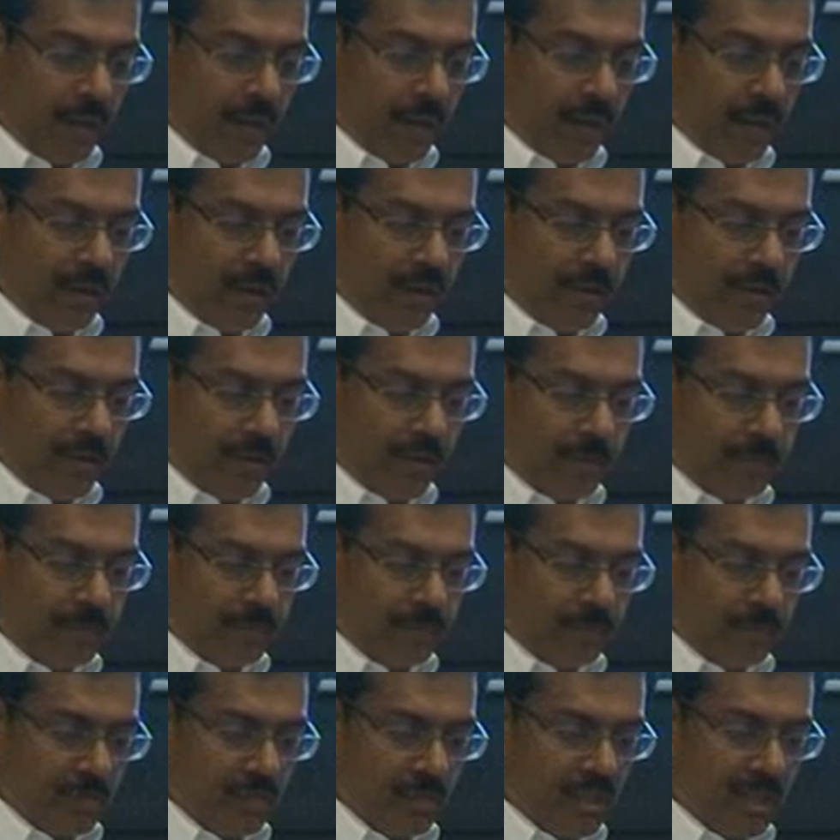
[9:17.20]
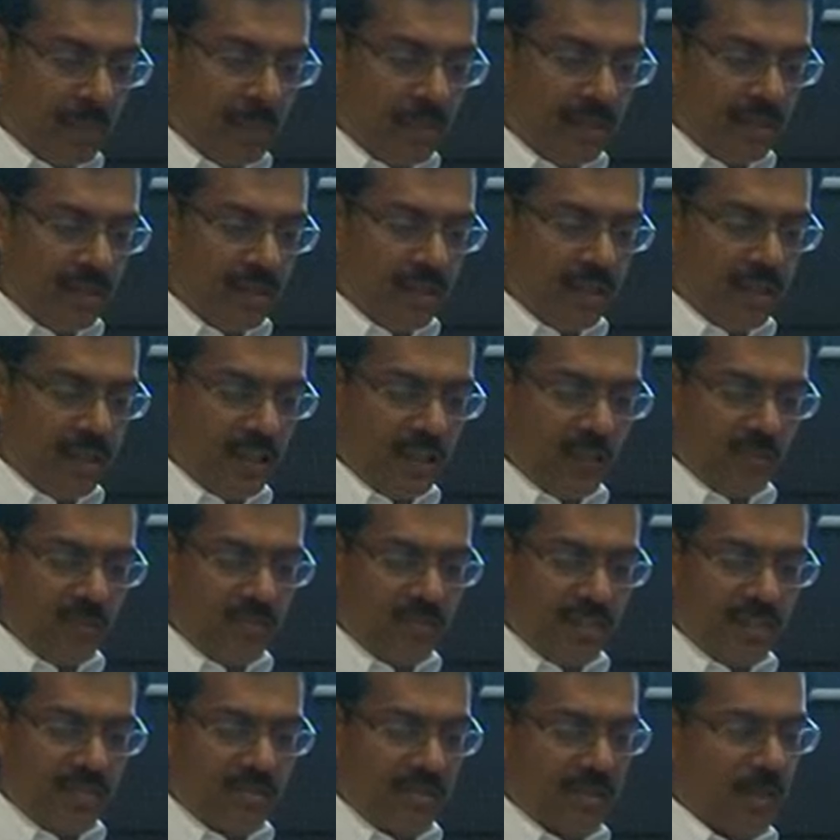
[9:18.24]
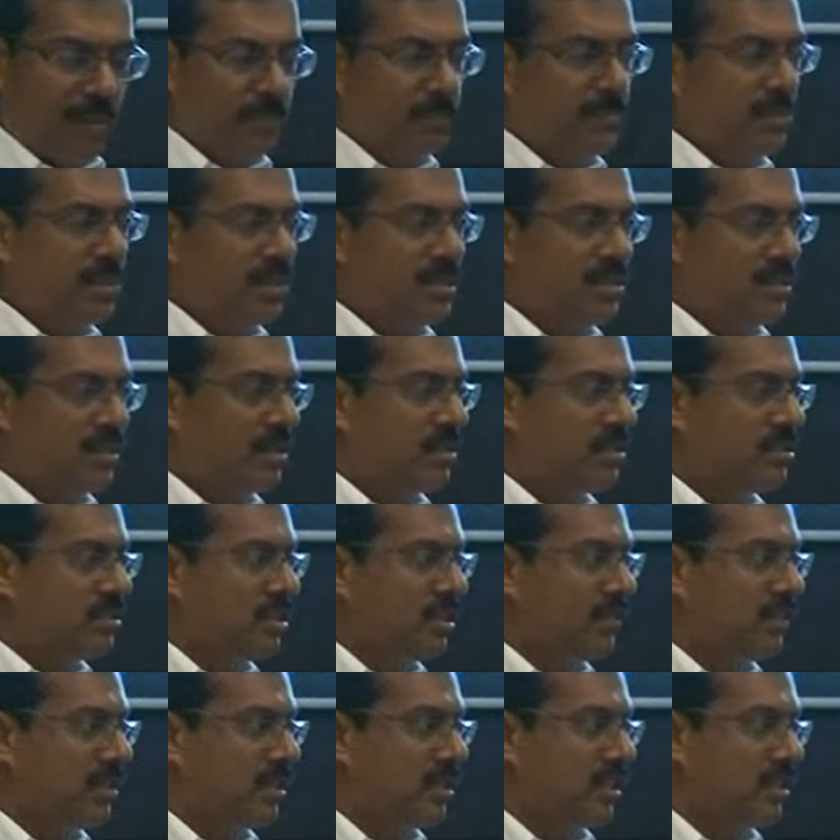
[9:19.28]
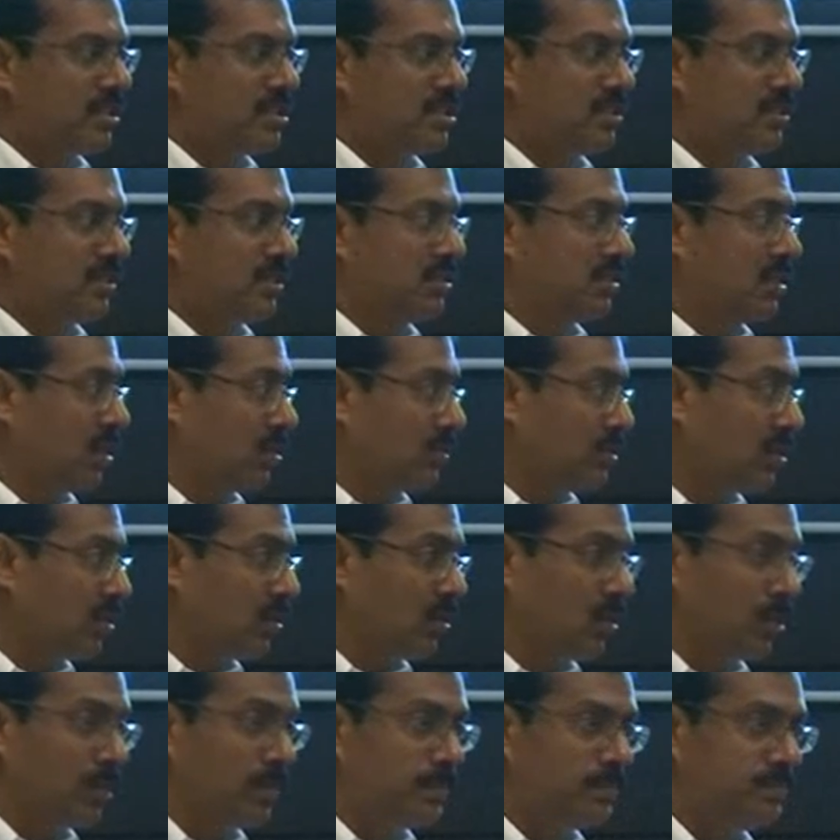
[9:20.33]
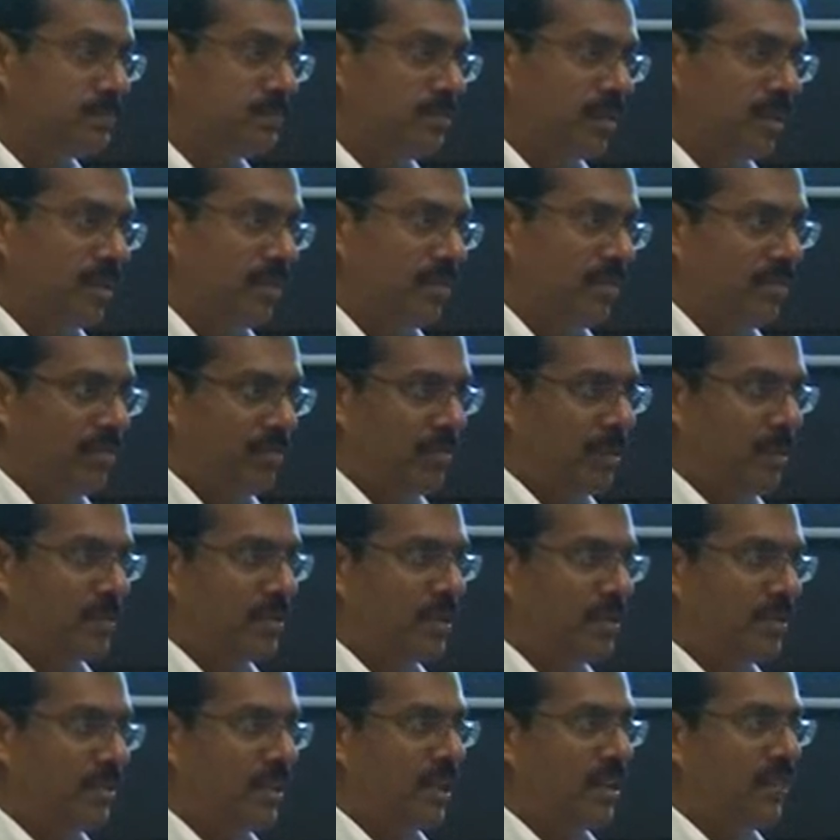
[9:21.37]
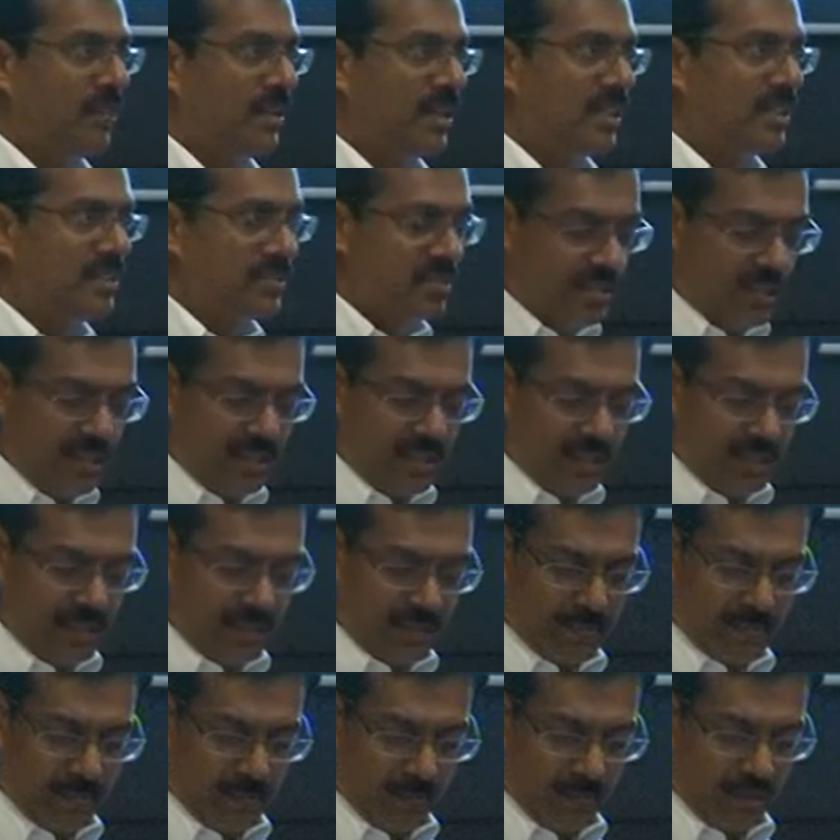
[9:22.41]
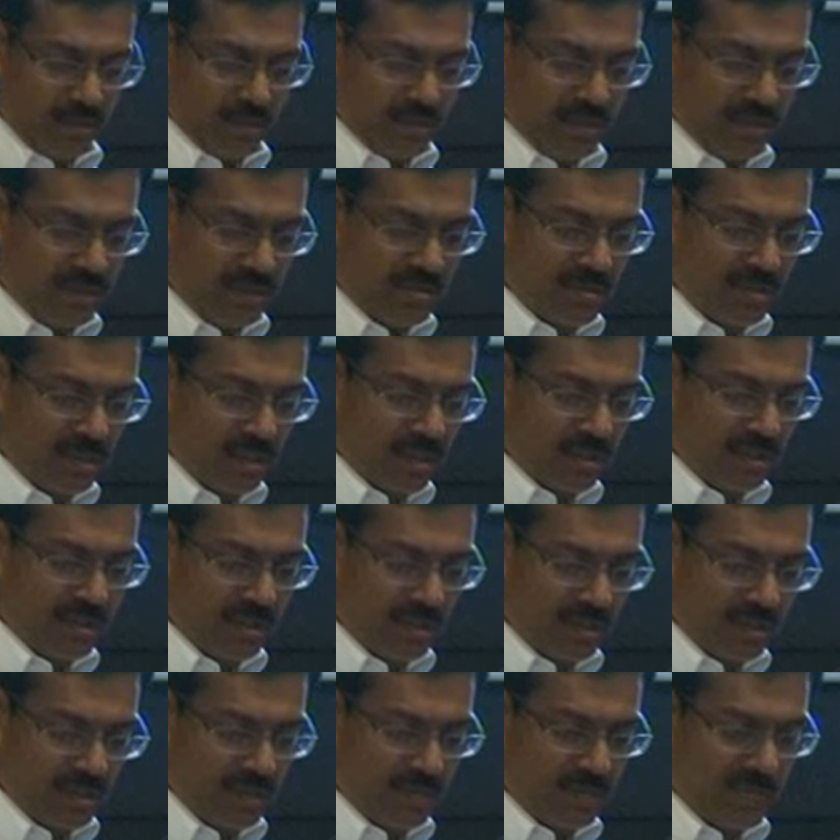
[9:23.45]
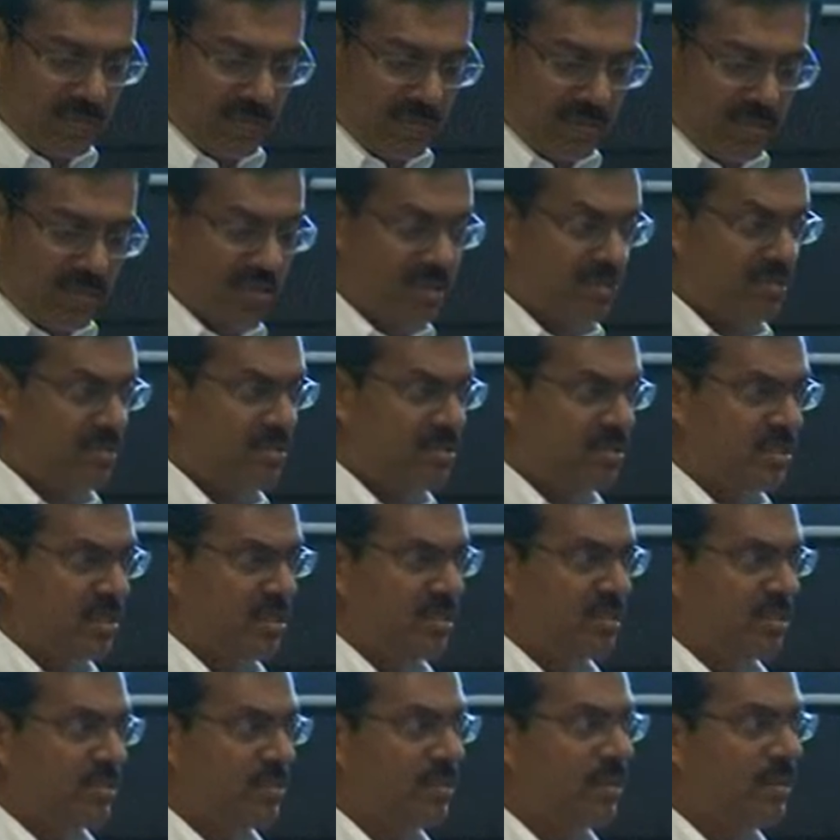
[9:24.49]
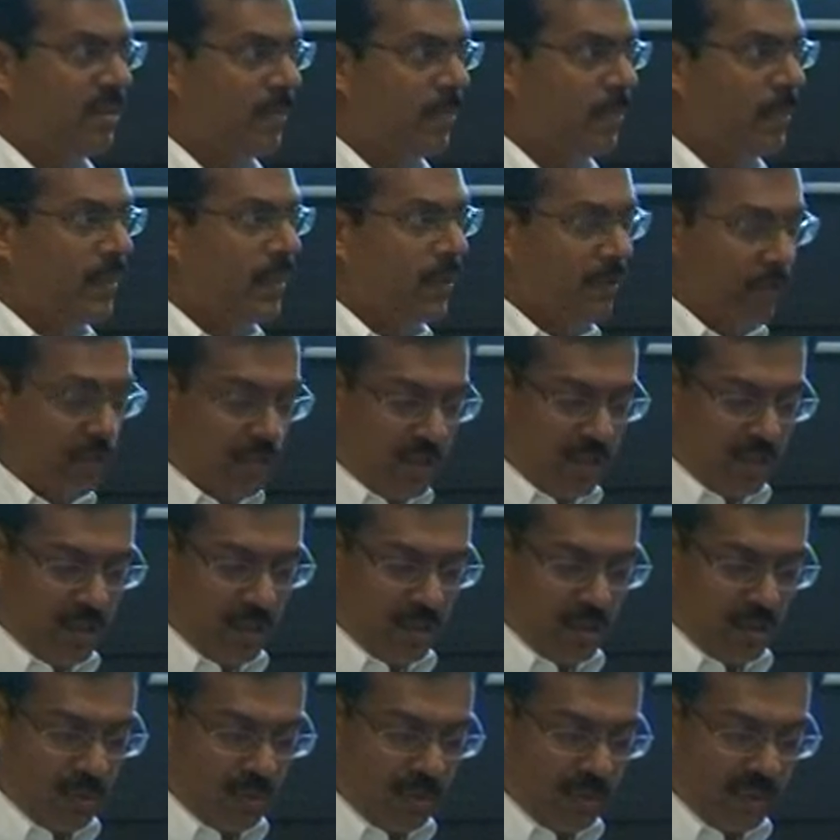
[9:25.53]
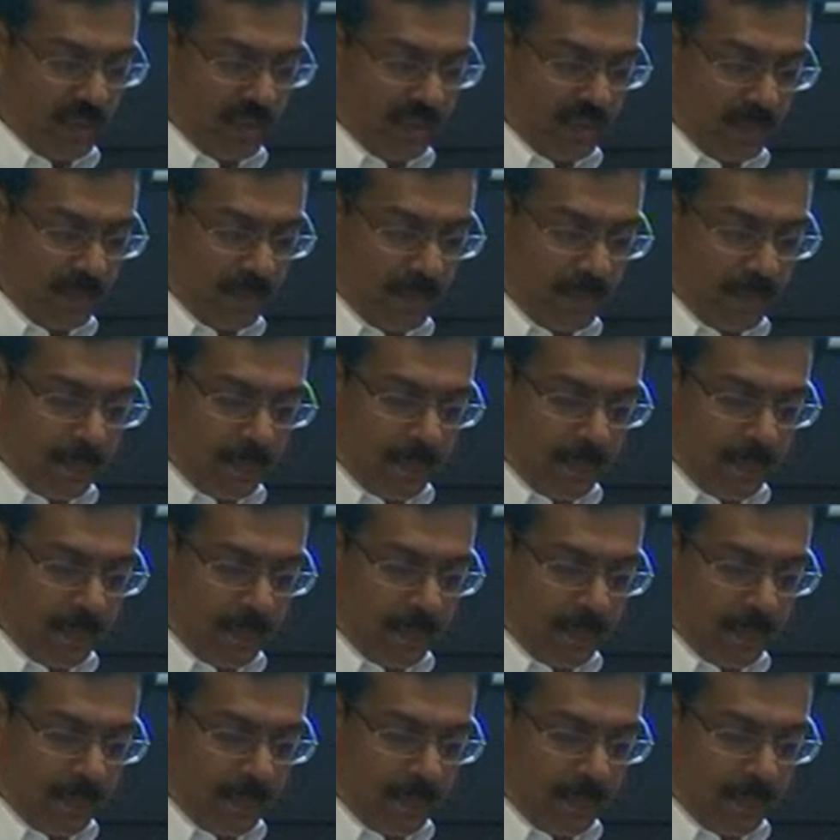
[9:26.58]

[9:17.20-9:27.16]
And typically any of these companies are serving customers around the globe. And from the trend we can see that. So it is not customer which is just where you are located.